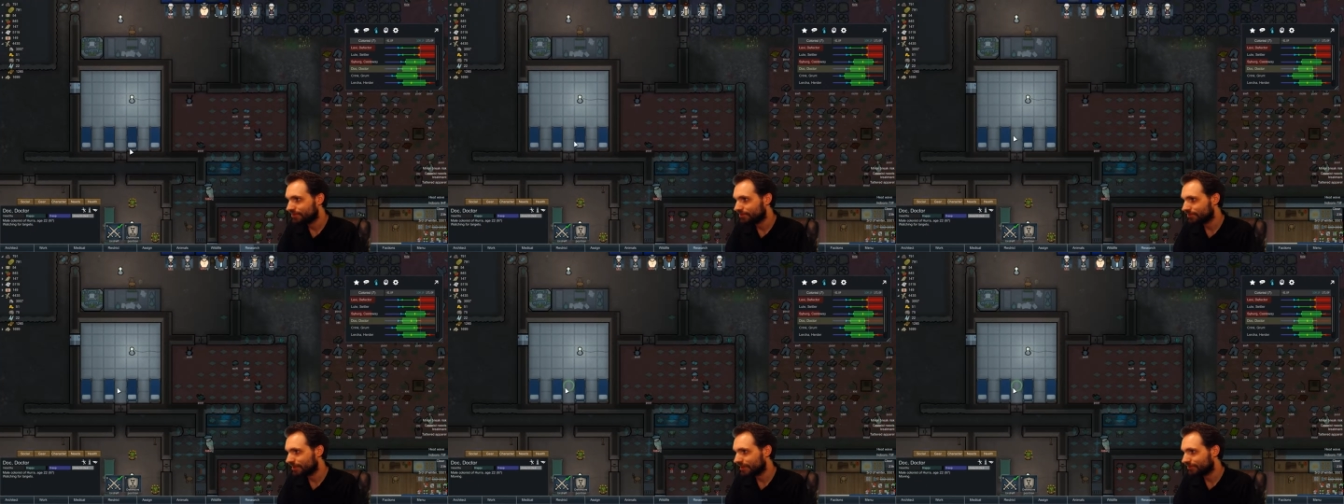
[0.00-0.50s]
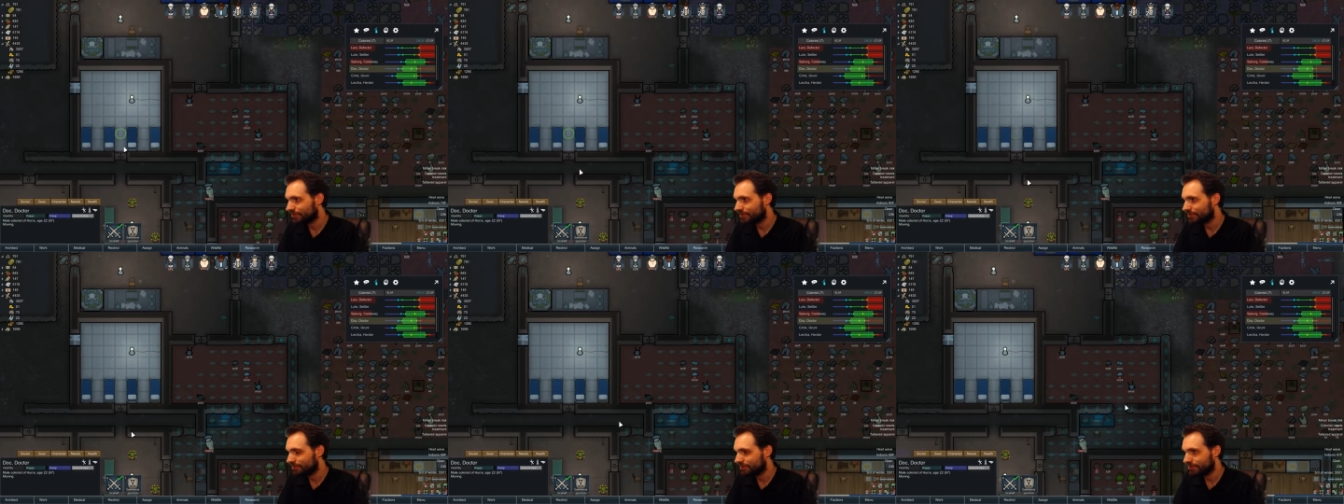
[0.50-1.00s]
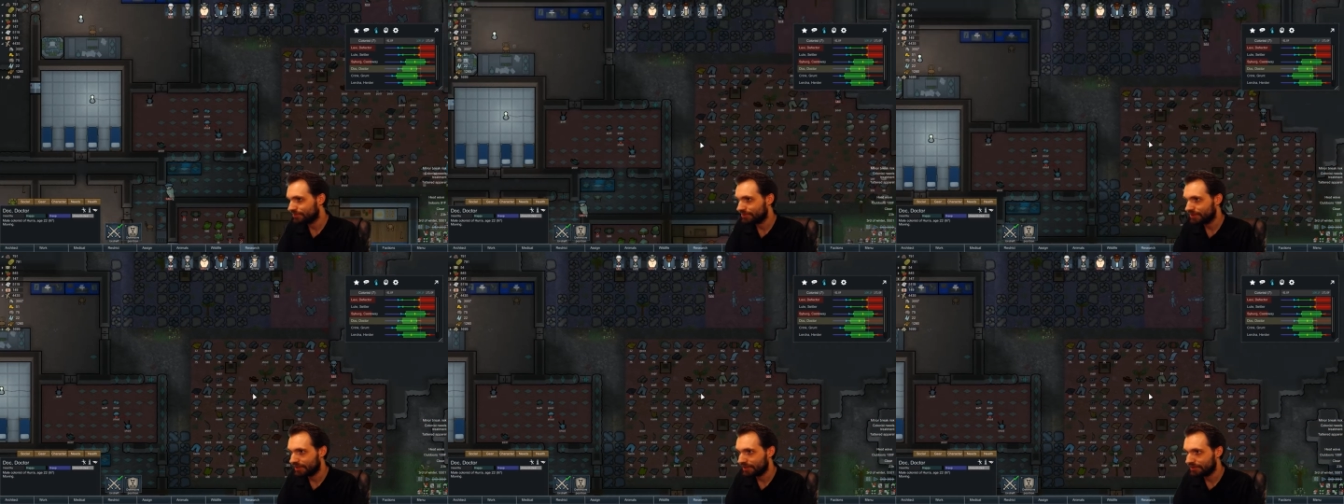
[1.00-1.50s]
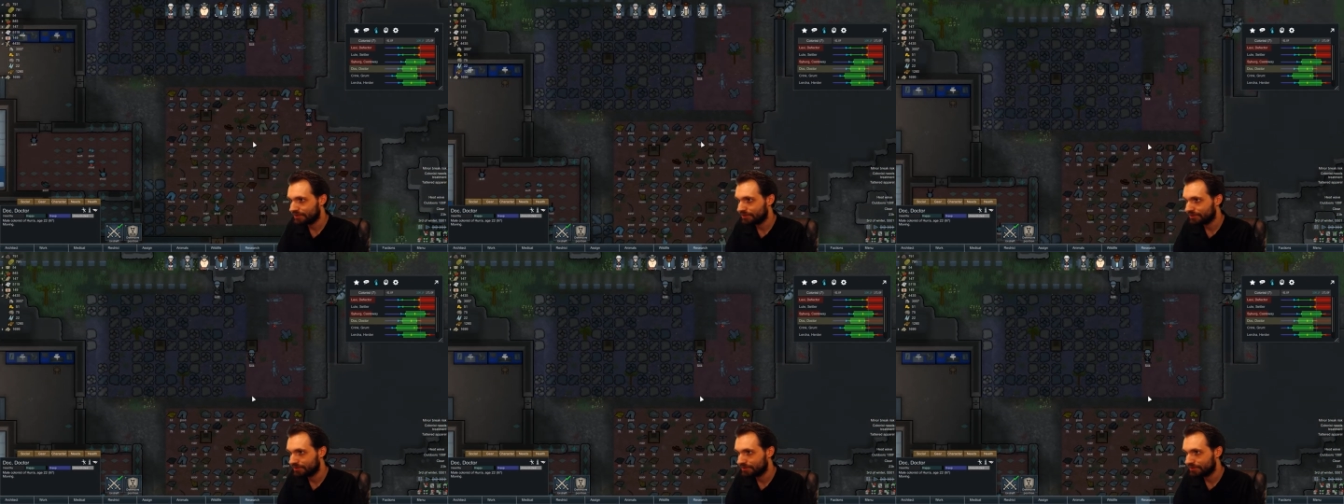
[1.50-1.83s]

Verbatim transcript: draft you to over there.